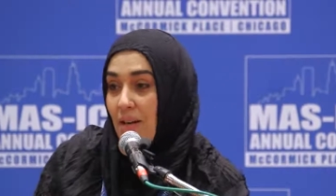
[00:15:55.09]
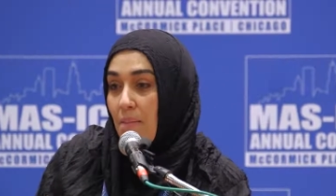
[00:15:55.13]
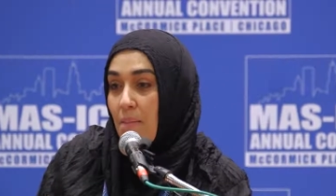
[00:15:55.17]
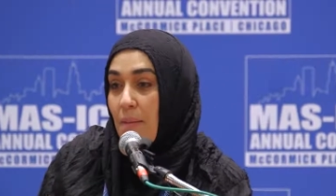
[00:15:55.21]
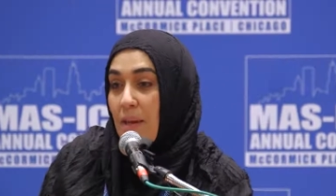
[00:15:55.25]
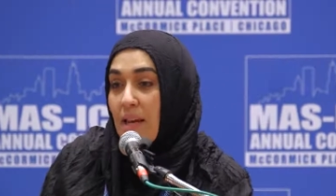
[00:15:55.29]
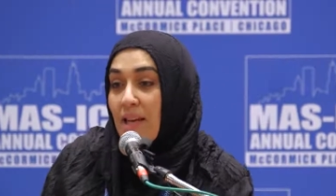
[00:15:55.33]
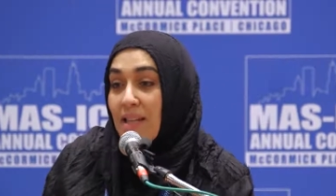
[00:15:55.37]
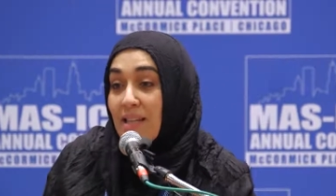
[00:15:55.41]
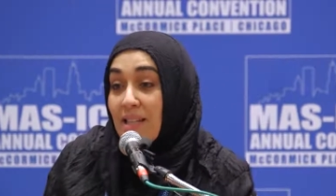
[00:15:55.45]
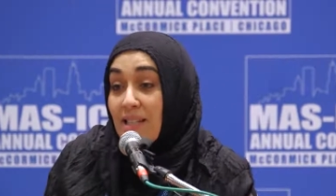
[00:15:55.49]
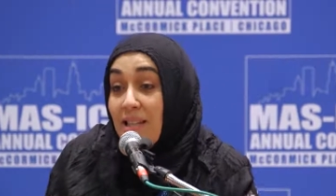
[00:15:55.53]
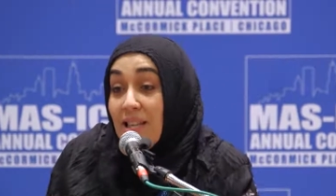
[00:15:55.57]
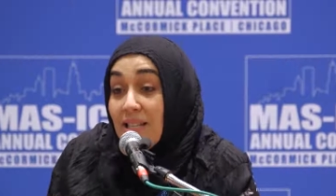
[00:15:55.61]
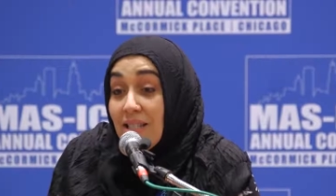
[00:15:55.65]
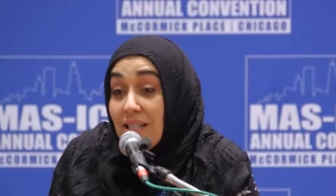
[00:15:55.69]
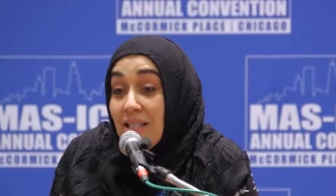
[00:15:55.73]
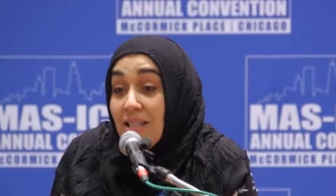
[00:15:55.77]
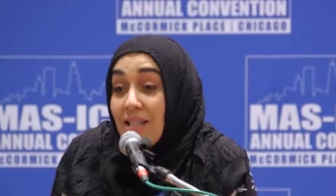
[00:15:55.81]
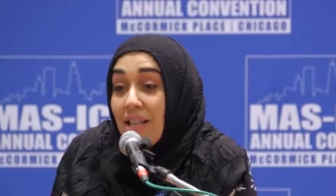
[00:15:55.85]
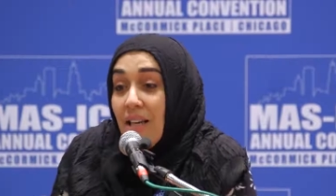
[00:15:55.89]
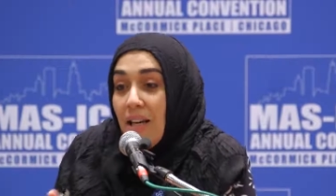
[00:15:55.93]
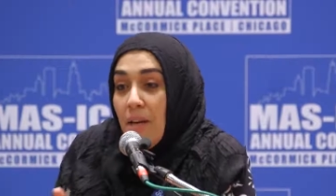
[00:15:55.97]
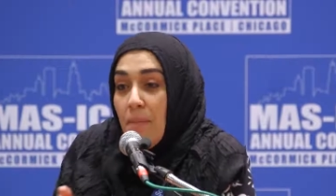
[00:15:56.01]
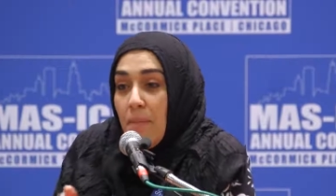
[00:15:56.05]
because this
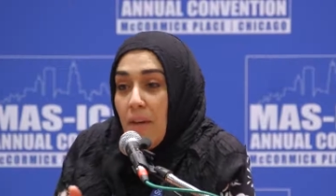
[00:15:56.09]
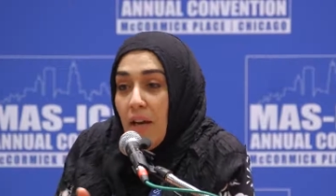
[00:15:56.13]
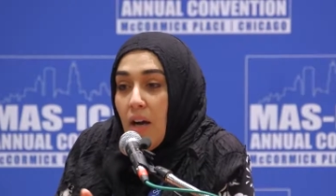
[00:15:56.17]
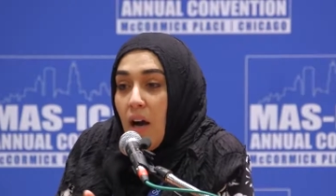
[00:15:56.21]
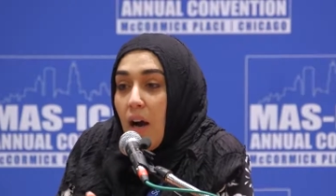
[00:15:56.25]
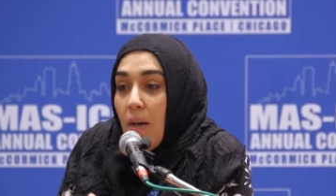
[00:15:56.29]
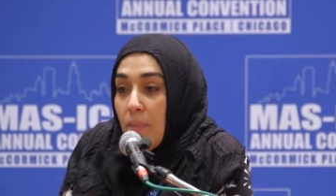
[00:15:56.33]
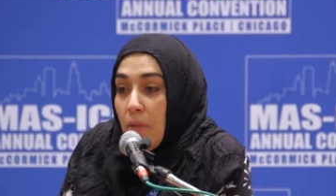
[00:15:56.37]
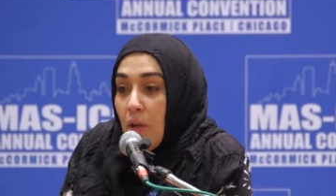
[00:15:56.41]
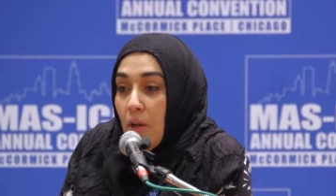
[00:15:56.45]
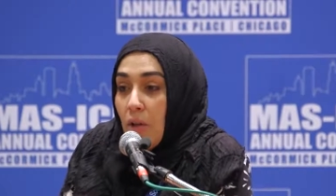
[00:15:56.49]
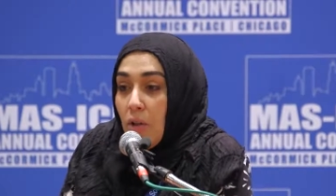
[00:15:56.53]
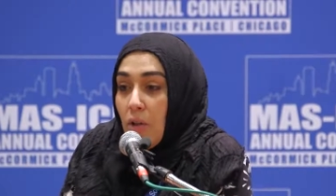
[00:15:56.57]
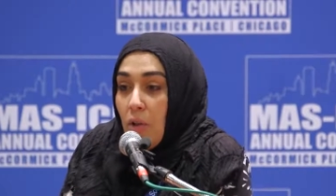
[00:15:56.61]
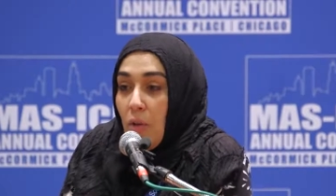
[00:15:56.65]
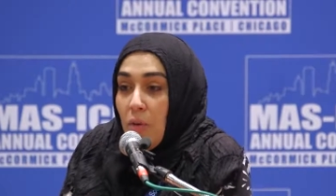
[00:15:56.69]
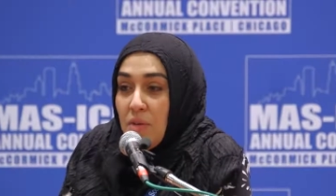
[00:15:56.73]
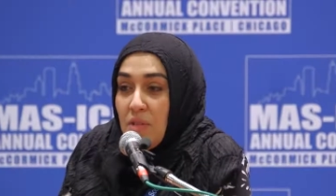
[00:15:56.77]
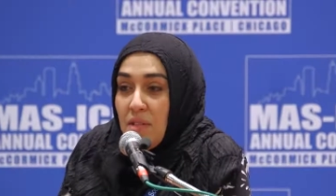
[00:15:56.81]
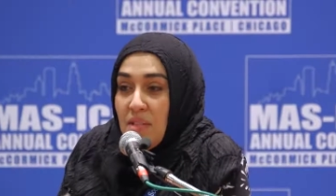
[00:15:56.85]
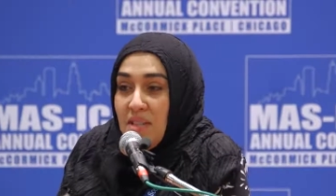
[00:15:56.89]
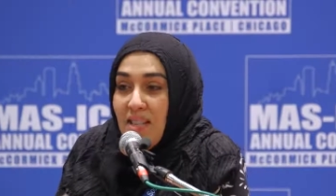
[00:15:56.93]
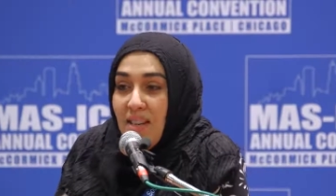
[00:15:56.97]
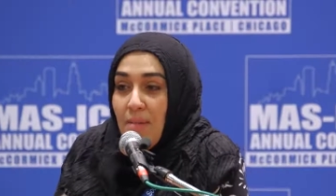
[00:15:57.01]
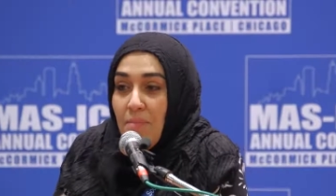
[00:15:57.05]
is going to become your
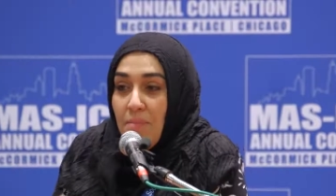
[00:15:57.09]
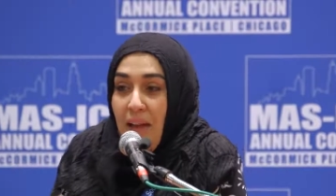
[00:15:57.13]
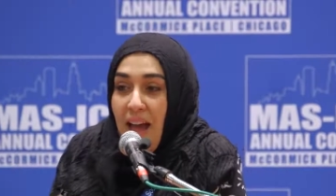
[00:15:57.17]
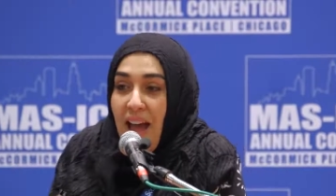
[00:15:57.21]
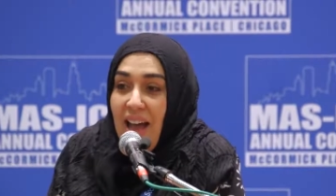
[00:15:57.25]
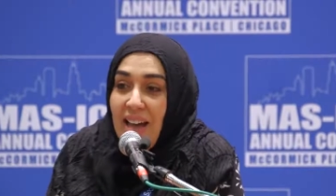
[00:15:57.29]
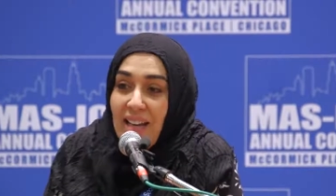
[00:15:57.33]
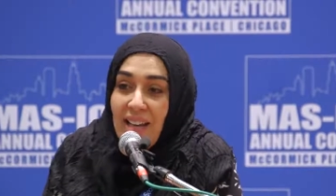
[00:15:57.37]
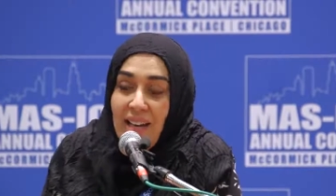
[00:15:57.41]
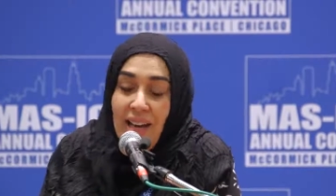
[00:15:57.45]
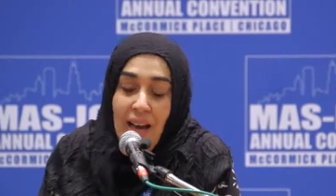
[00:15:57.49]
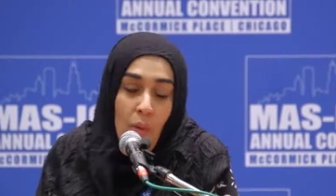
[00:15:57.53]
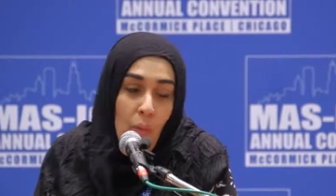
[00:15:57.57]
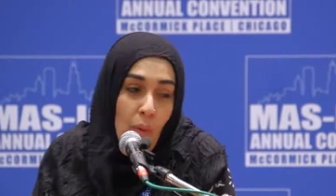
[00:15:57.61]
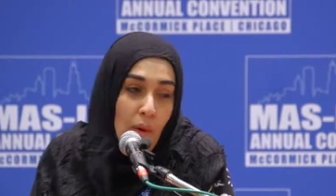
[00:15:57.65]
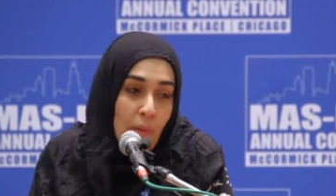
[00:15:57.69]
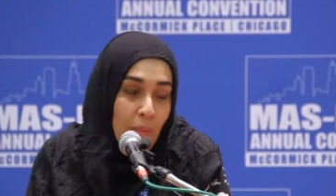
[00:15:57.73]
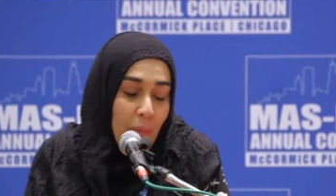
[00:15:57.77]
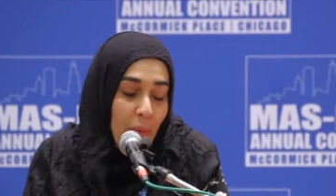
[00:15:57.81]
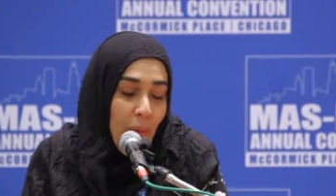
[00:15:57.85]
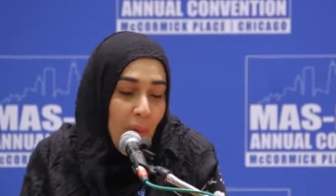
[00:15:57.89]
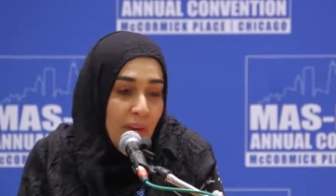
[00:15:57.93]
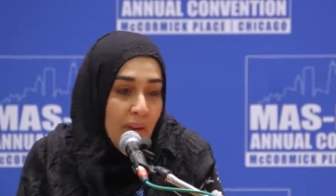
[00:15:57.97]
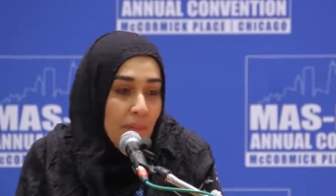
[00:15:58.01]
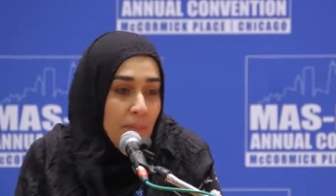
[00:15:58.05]
closest companion at one
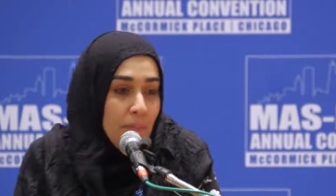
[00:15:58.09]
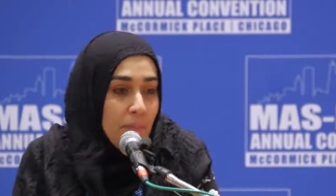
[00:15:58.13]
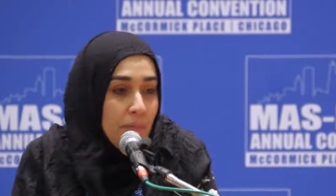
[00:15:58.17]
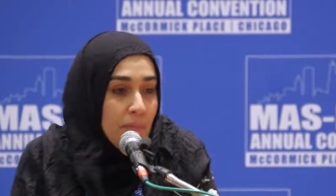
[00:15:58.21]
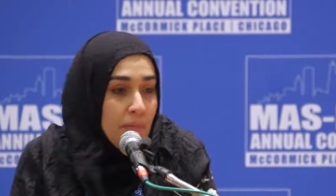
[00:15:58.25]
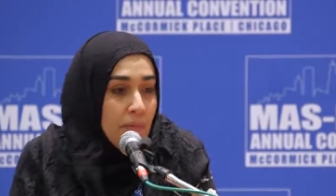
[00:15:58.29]
point.